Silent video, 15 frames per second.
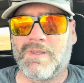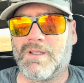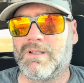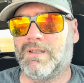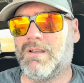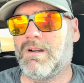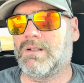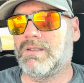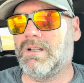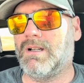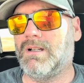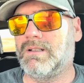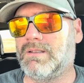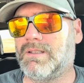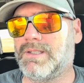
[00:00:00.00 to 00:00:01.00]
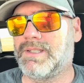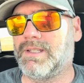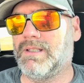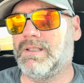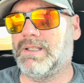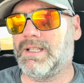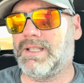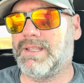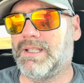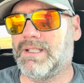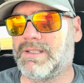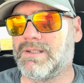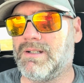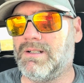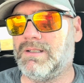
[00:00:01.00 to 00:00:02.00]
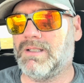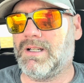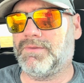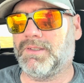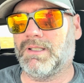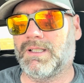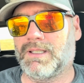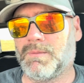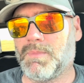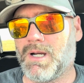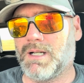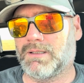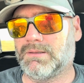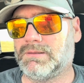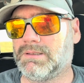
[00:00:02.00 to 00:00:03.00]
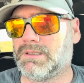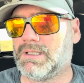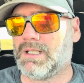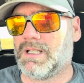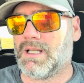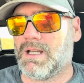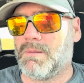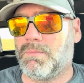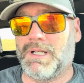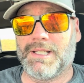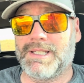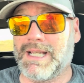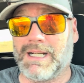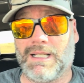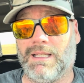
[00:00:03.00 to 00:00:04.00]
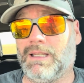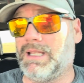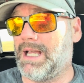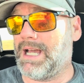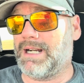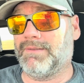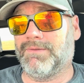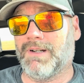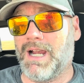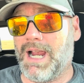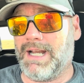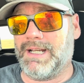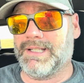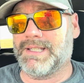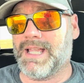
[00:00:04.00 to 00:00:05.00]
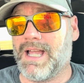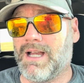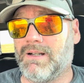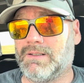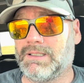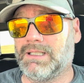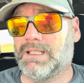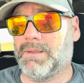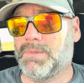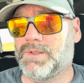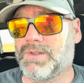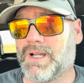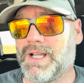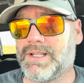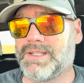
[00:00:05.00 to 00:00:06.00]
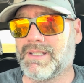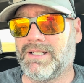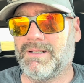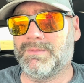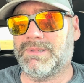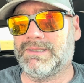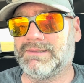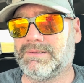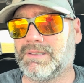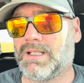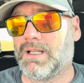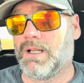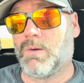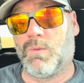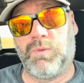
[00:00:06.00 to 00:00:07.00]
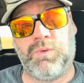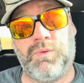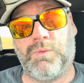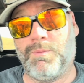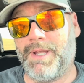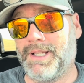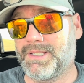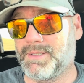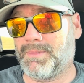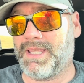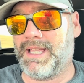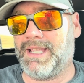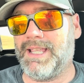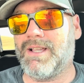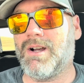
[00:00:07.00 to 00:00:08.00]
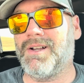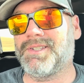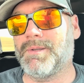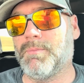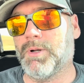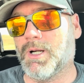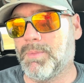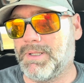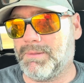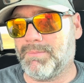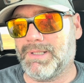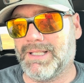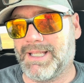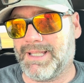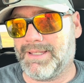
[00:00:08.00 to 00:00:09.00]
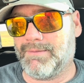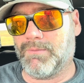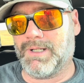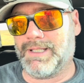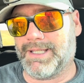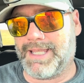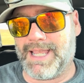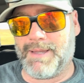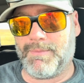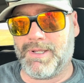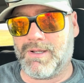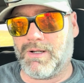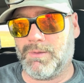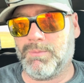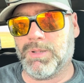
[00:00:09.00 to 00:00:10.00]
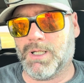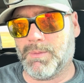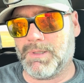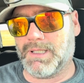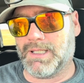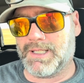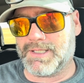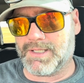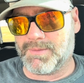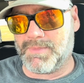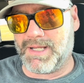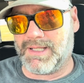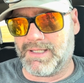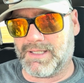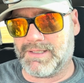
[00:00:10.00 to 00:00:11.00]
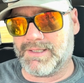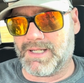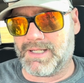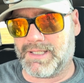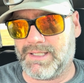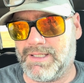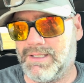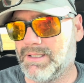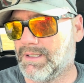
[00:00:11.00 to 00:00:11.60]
Long Dog Distilling, I think it's called. I'll have to look at the bottle. But he's got a lot of varieties now, and he let me try some, and man, some of that, he calls it bourbon, but it can't be called bourbon unless it's made in Kentucky.